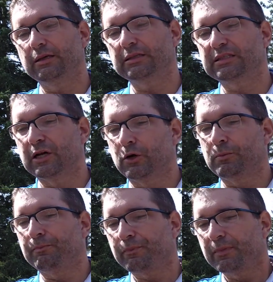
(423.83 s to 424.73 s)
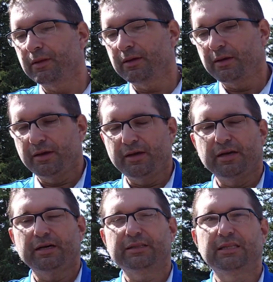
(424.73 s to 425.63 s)
So
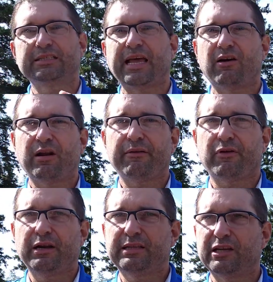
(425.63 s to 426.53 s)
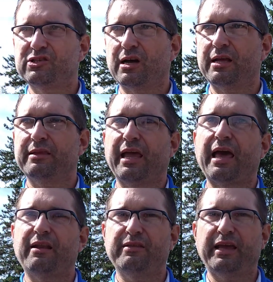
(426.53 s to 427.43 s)
the sound I've already touched on. They
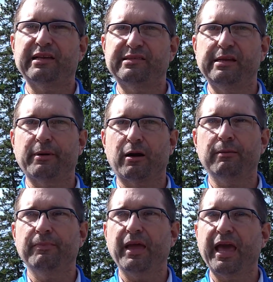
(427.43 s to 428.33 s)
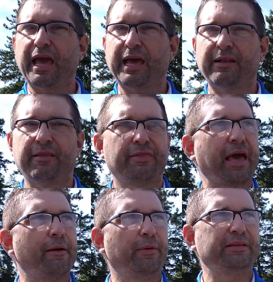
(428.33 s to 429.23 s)
added the SD bar, and
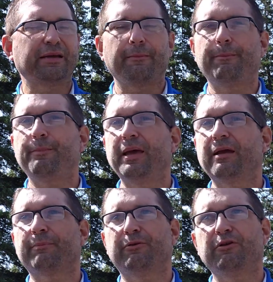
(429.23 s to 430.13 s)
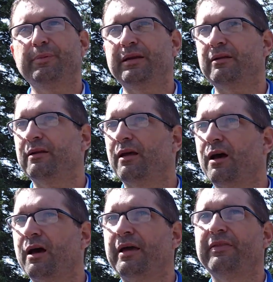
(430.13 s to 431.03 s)
that was a big improvement.
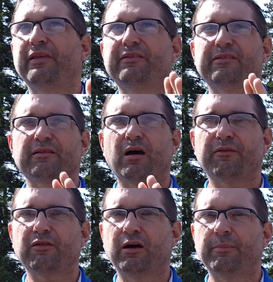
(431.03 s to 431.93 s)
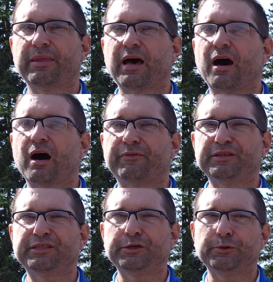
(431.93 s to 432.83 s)
This is a golf club that
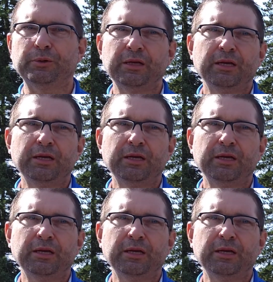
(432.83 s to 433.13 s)
offers you